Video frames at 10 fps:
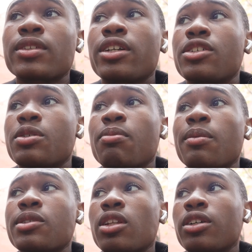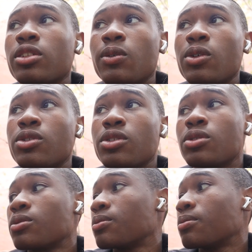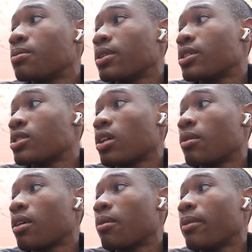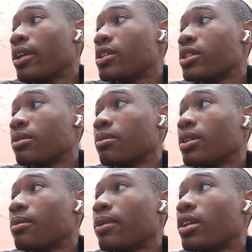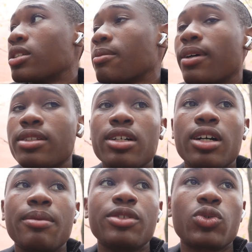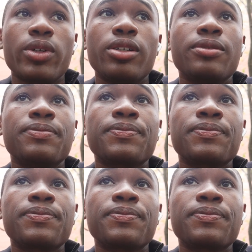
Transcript: that it just bumps along the road too, but it's all about managing me, managing my time as well.